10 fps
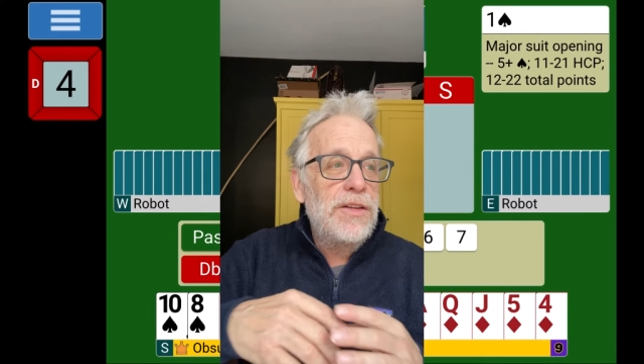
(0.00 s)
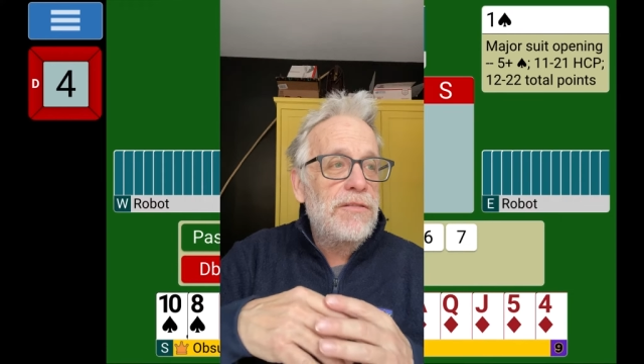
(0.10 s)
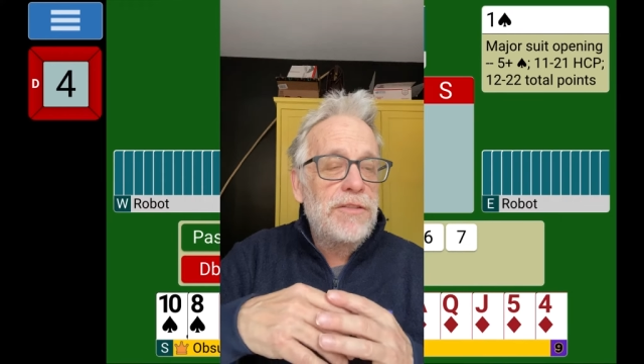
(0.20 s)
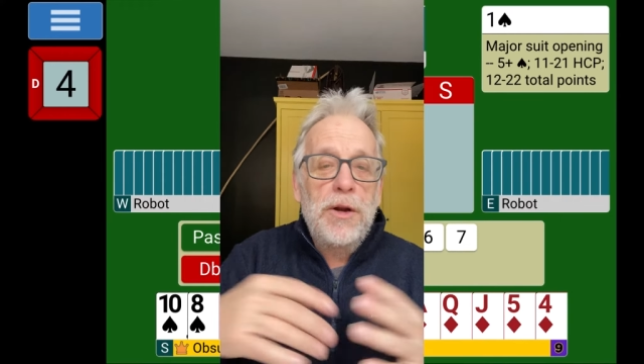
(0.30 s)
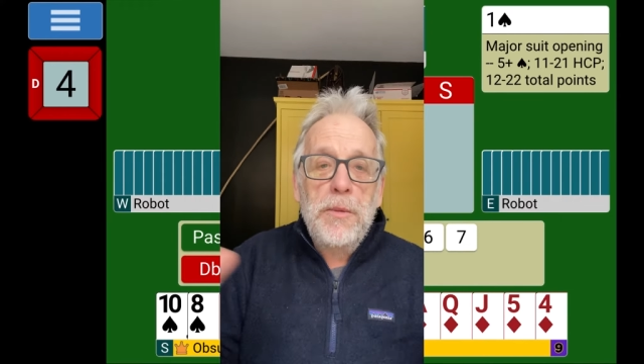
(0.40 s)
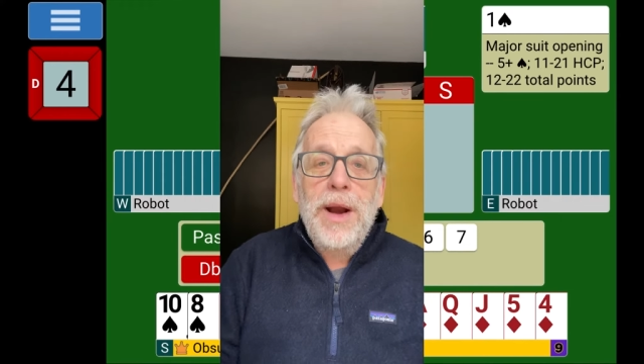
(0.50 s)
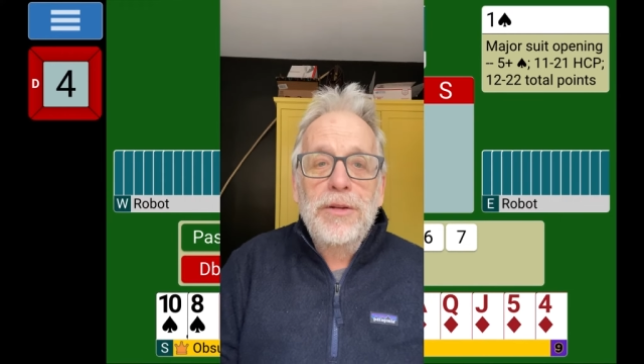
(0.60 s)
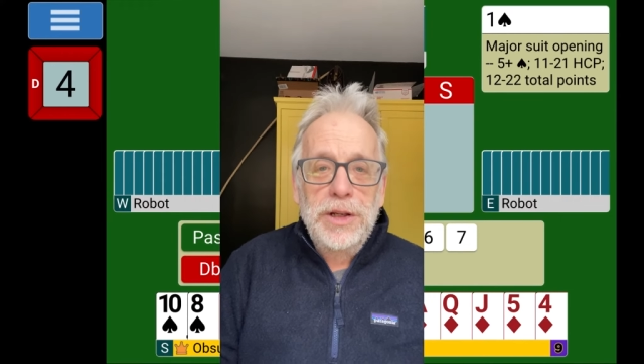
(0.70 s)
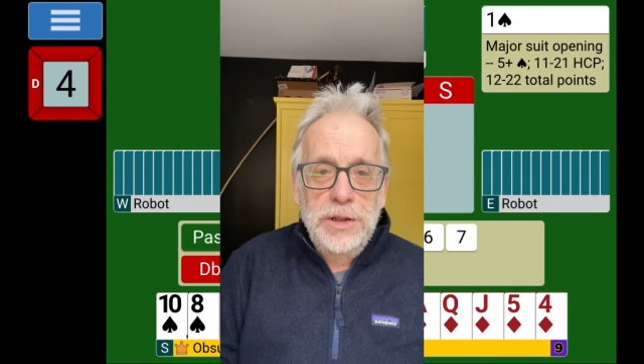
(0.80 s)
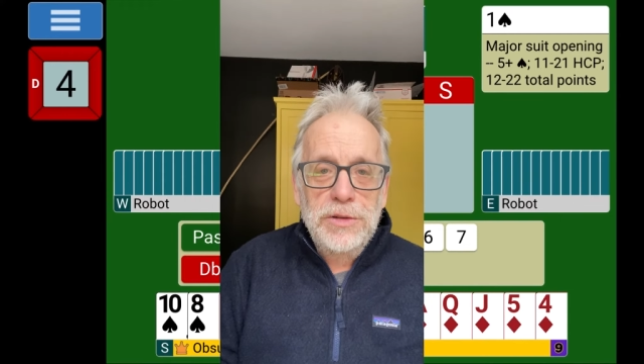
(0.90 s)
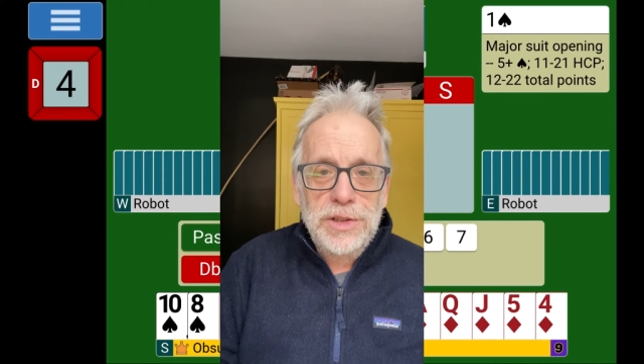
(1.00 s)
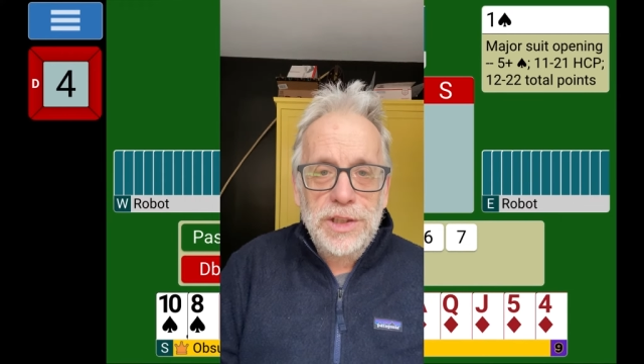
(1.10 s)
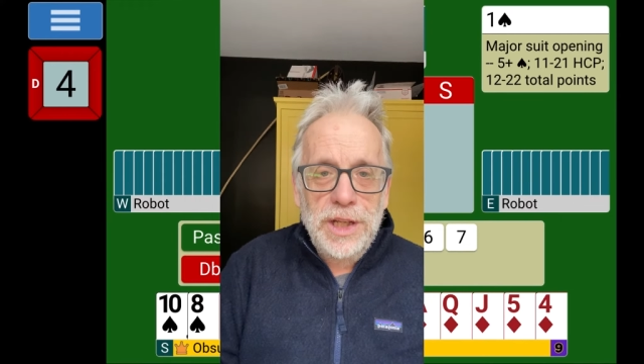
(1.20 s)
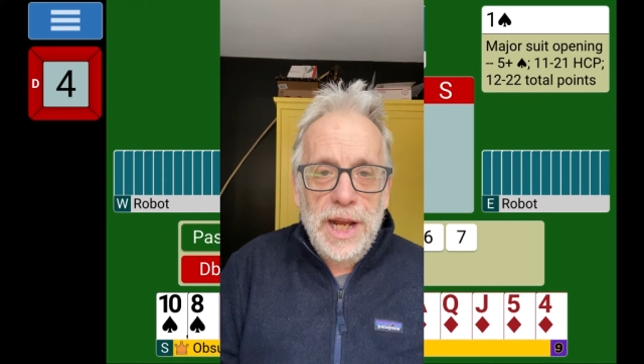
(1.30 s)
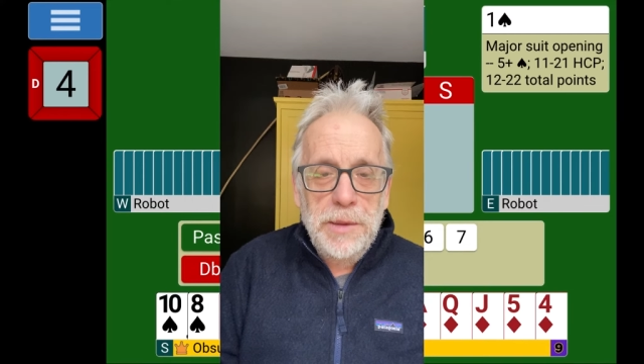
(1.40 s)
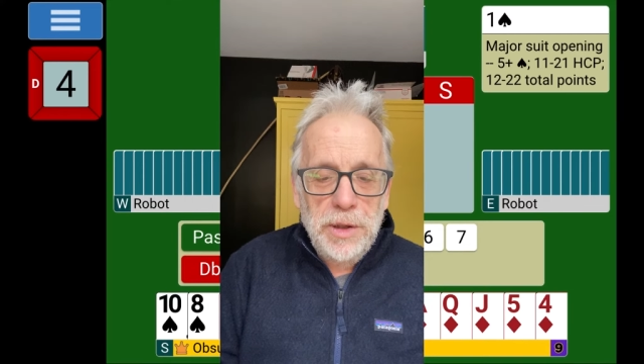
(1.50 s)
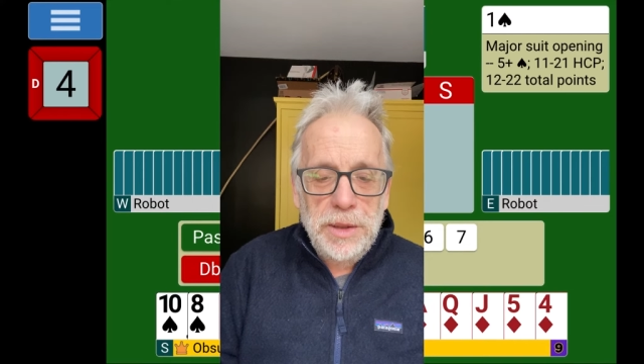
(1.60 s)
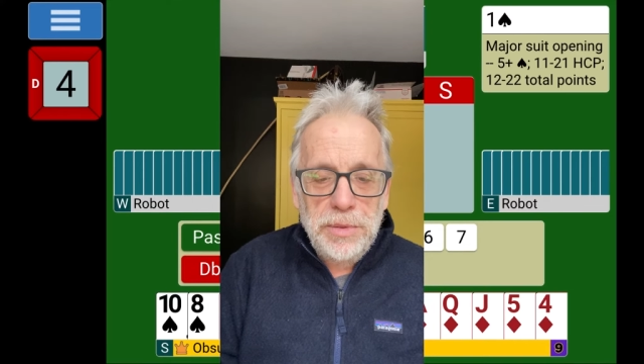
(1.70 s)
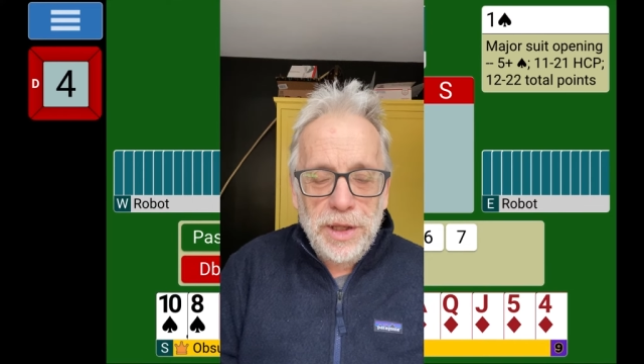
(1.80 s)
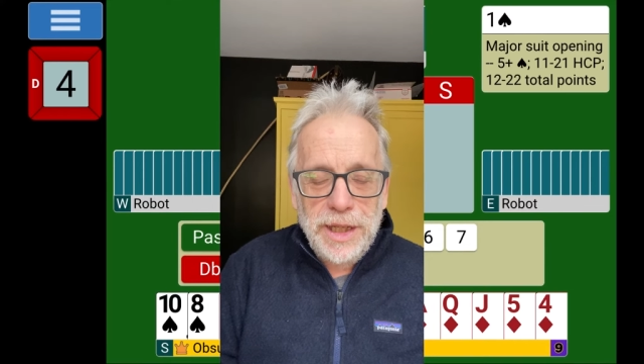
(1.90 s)
very rarely do you see anybody
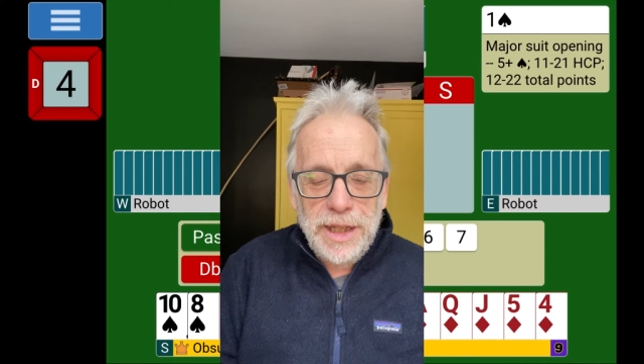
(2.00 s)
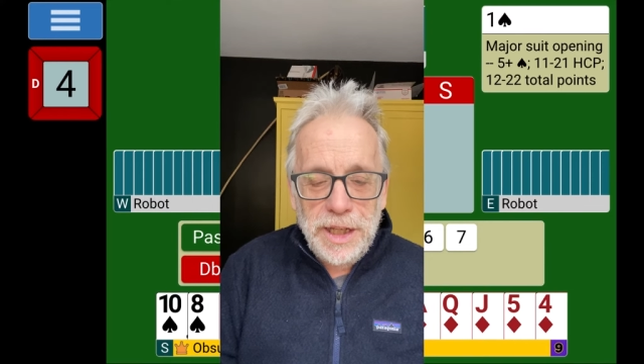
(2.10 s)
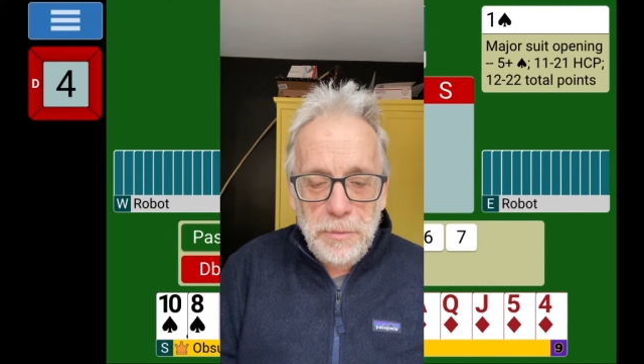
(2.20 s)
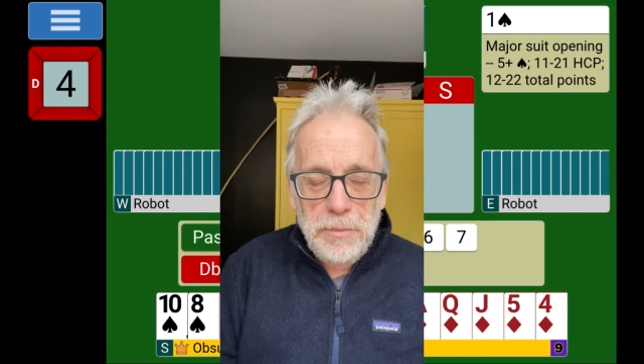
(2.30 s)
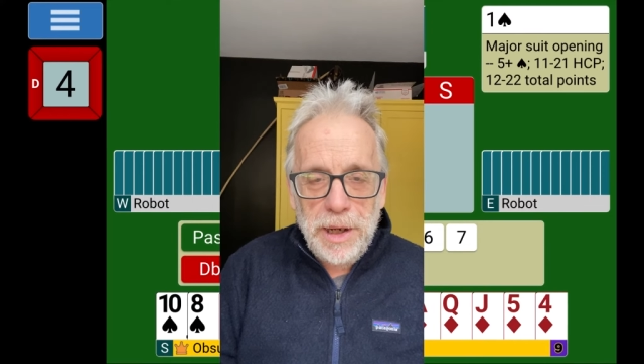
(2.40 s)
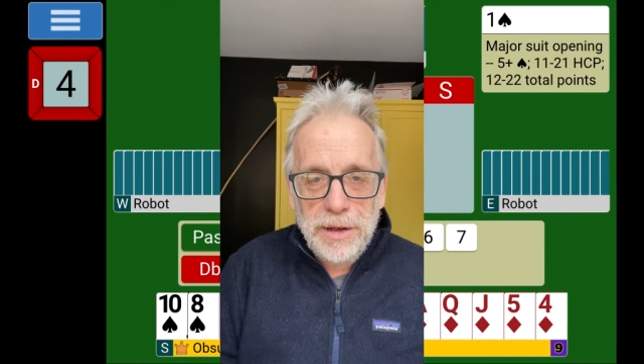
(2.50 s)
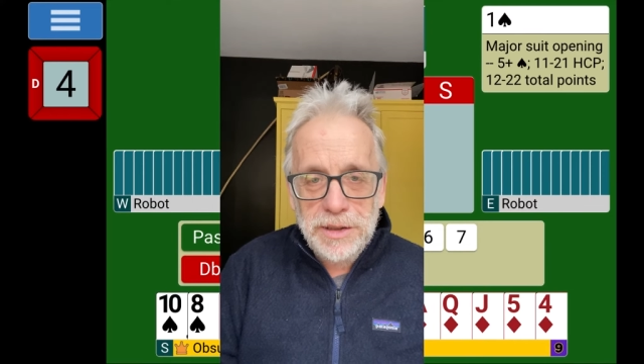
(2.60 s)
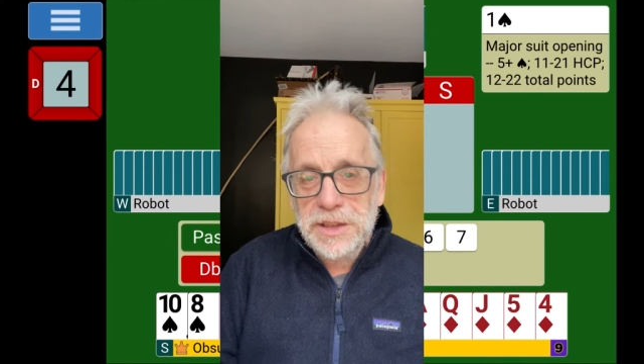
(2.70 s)
playing imp pairs.